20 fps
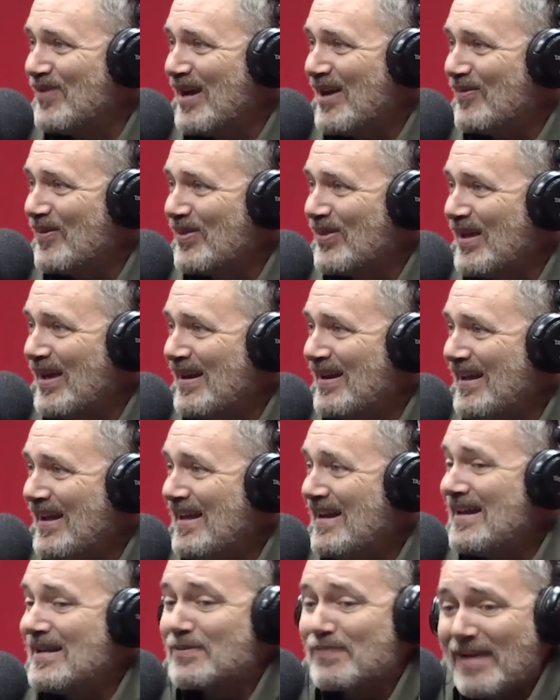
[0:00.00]
you've had with that.
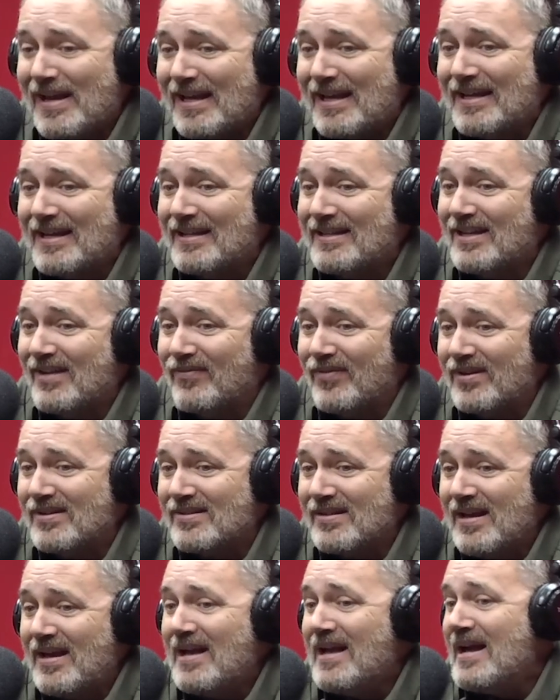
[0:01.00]
And it's making a
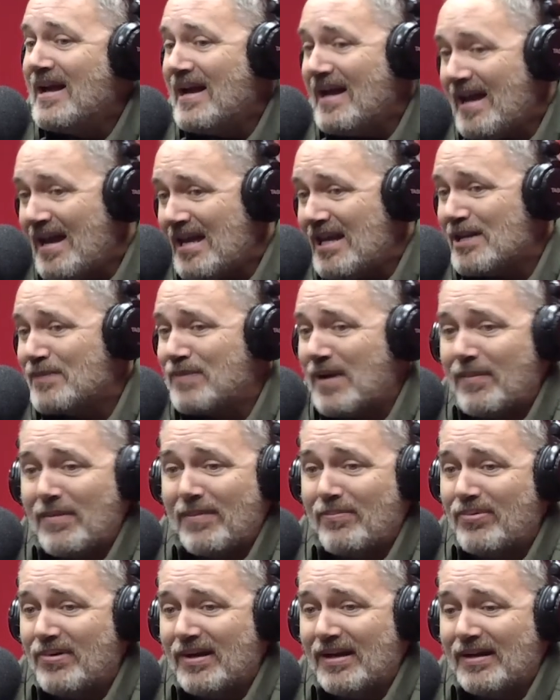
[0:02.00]
difference. And it's probably
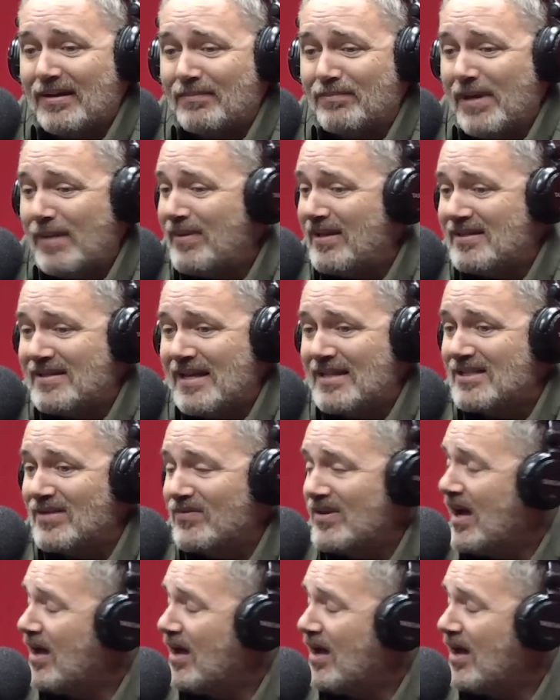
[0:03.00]
putting maybe tens of